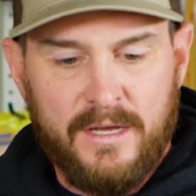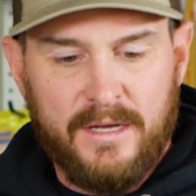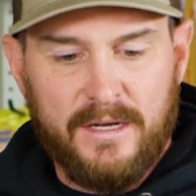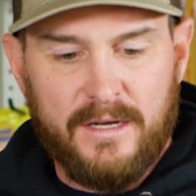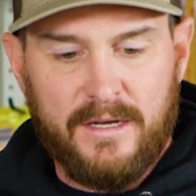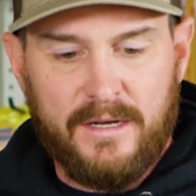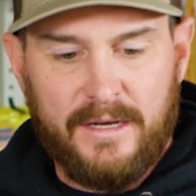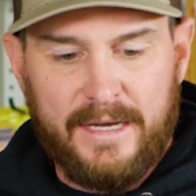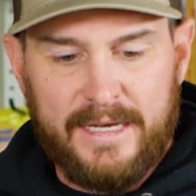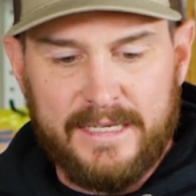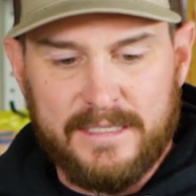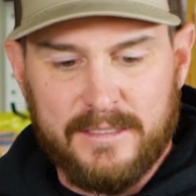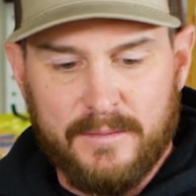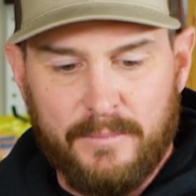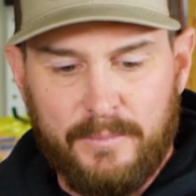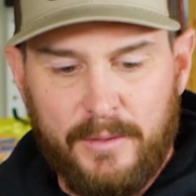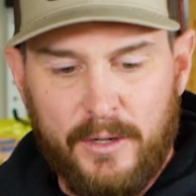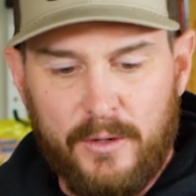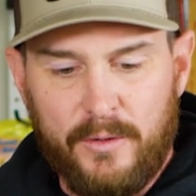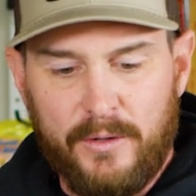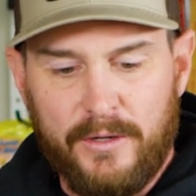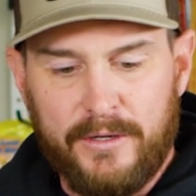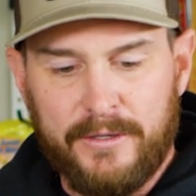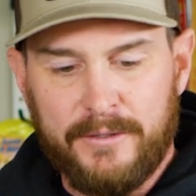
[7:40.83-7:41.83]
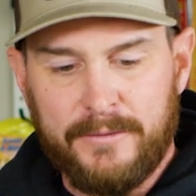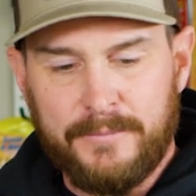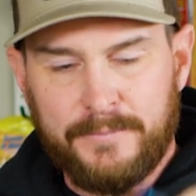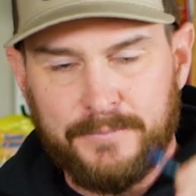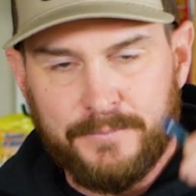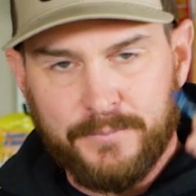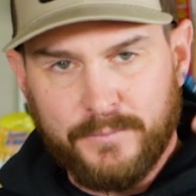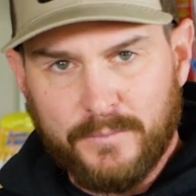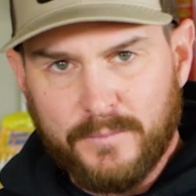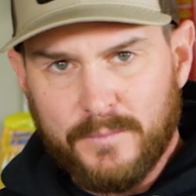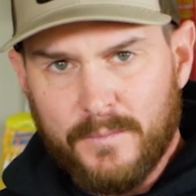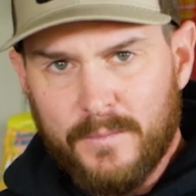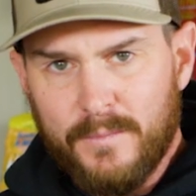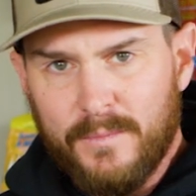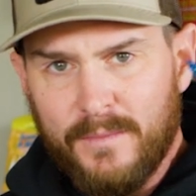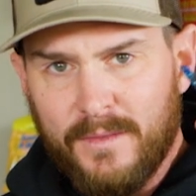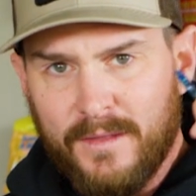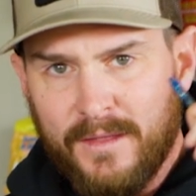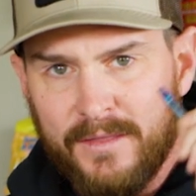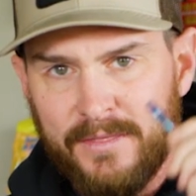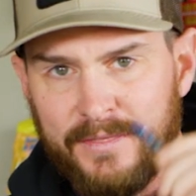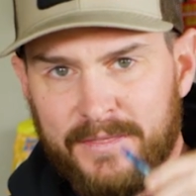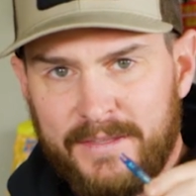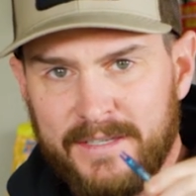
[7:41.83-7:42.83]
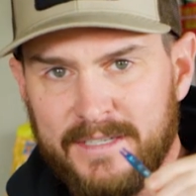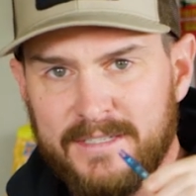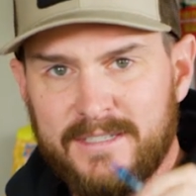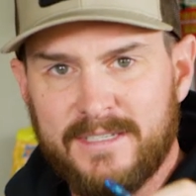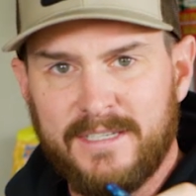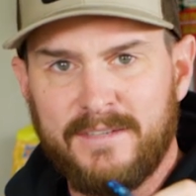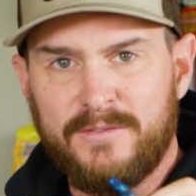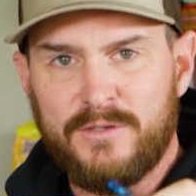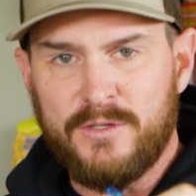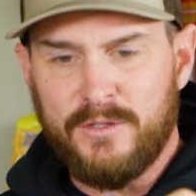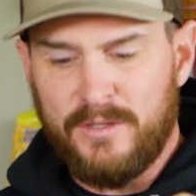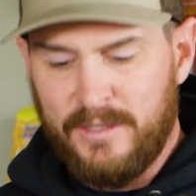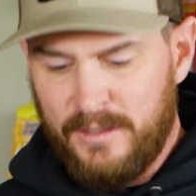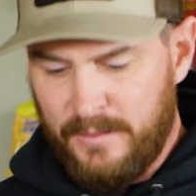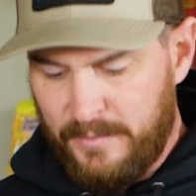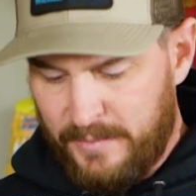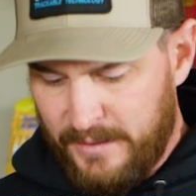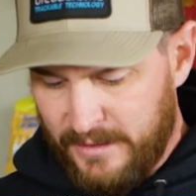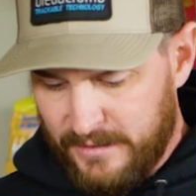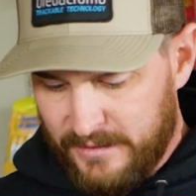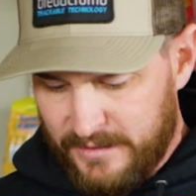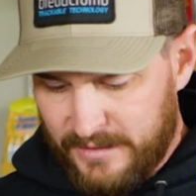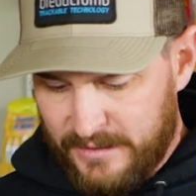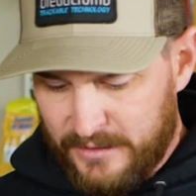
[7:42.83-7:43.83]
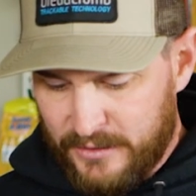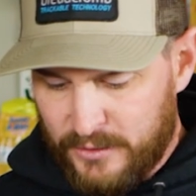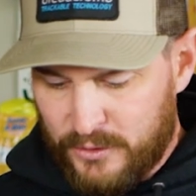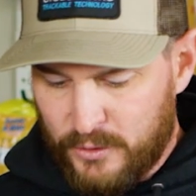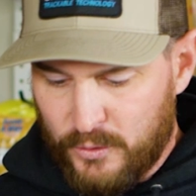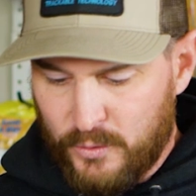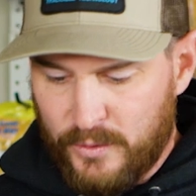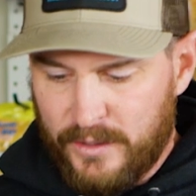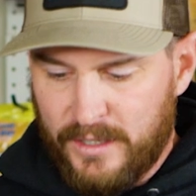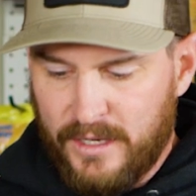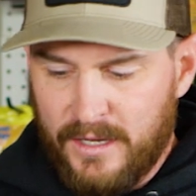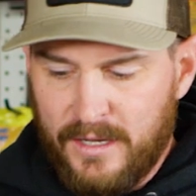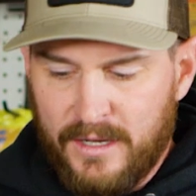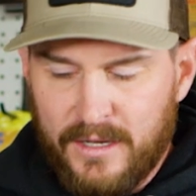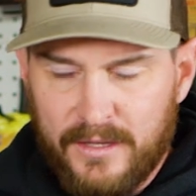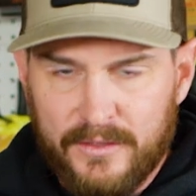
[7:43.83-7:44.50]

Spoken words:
As a bow hunter, this gives you the ability to do it.